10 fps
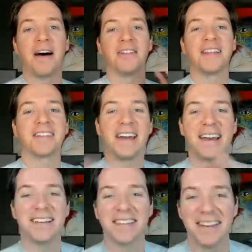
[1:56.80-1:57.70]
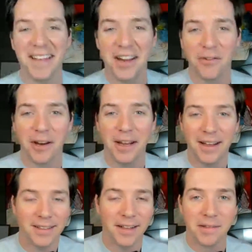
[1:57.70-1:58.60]
now let's get into the nitty-gritty
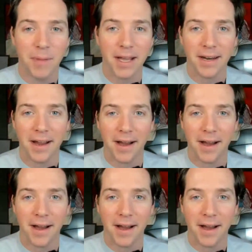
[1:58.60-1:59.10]
and let's make an